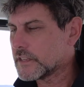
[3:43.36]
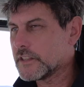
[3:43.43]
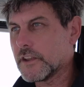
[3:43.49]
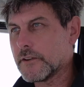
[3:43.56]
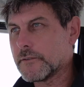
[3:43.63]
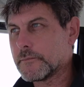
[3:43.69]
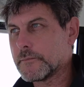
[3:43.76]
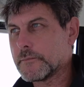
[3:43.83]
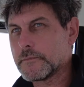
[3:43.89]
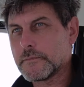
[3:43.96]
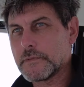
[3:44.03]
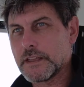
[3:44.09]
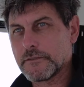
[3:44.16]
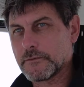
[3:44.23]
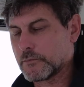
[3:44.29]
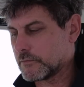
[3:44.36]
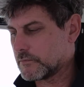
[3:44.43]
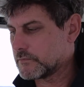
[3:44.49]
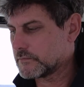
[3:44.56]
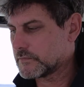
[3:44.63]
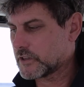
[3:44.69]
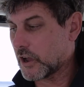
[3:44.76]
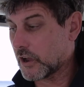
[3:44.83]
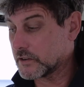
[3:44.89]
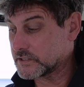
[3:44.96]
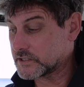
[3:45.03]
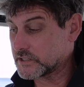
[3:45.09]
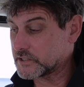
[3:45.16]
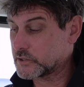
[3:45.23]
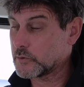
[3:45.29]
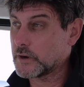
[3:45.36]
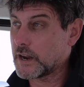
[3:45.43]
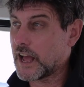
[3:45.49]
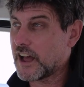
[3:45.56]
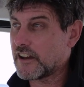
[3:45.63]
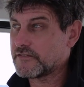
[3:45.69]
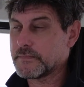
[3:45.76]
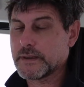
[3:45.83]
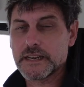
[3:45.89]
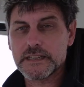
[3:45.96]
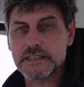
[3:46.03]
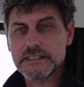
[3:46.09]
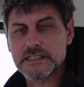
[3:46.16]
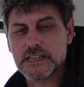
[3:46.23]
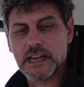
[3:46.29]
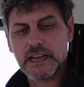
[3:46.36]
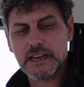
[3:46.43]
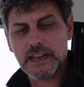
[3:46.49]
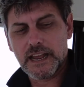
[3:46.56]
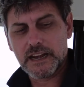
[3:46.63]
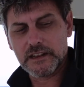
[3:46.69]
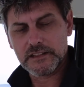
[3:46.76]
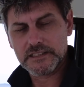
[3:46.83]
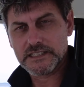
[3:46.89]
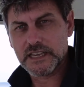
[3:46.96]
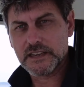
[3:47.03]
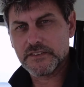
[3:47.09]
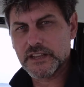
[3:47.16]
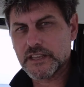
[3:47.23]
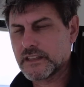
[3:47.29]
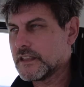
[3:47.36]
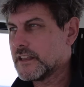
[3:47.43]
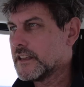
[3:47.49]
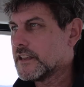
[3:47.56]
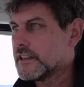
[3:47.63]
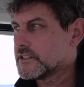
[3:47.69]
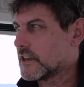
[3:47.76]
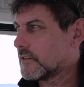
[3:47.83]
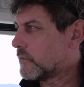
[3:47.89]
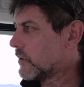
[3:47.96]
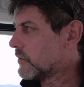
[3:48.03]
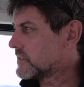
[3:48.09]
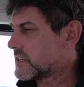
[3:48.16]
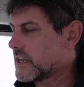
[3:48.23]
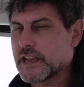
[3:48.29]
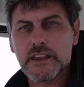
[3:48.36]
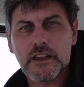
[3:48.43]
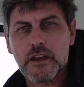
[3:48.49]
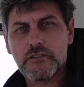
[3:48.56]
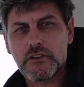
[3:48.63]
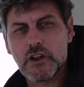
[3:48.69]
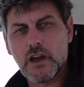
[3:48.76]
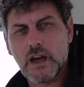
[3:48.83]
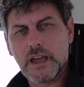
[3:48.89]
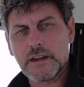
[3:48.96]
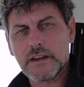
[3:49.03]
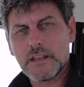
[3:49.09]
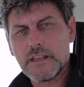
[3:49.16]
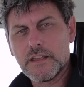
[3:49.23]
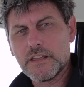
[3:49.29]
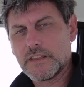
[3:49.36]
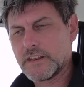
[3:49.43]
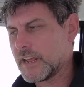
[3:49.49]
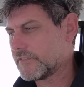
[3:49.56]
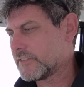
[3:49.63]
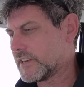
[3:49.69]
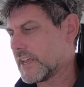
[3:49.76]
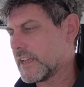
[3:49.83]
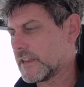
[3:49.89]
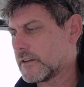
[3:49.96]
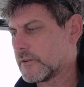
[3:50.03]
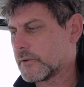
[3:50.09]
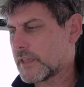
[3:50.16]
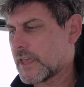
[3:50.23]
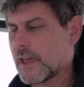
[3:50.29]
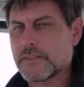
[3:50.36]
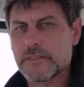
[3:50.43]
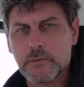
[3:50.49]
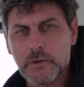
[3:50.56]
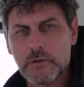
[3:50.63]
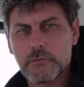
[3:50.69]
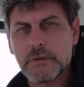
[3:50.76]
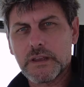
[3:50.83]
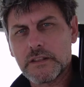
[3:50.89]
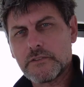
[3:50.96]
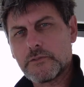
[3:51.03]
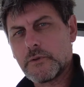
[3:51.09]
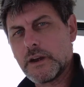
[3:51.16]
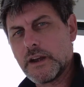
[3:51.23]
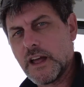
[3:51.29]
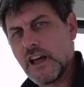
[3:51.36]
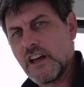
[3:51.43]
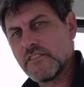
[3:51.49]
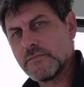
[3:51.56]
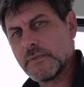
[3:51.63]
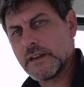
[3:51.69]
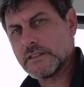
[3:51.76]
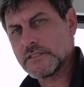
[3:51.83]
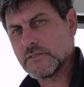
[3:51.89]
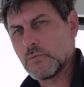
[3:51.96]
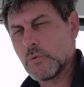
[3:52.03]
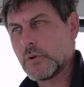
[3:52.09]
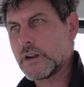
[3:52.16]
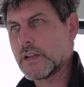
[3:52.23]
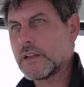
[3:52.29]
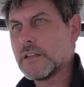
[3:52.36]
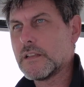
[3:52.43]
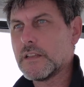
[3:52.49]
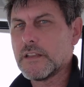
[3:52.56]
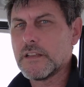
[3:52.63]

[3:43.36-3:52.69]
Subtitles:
you know, it goes to 2.5 meters later this evening. So if we were staying overnight, you'd have to take into account that we would be in 3.5 meters of water.